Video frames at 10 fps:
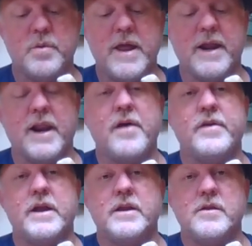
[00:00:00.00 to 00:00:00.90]

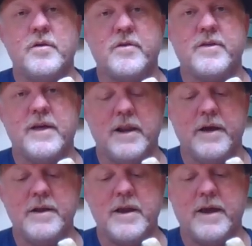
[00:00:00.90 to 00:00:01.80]
2011 in New
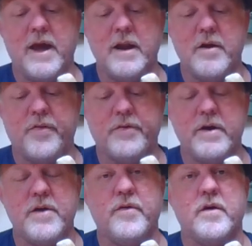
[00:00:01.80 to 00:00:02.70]
Zealand, again a
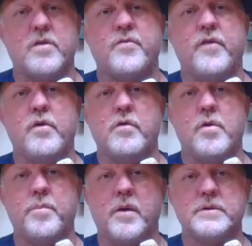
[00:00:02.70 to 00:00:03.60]
3-4
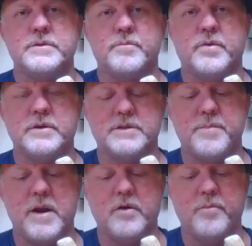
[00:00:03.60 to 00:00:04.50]
or bronze
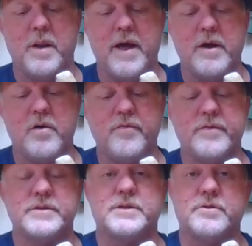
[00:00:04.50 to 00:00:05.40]
medal playoff,
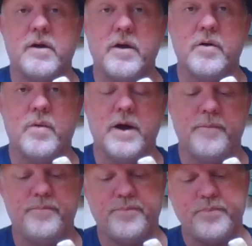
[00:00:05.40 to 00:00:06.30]
Australia
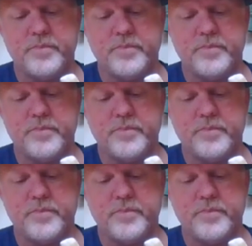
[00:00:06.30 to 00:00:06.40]
won.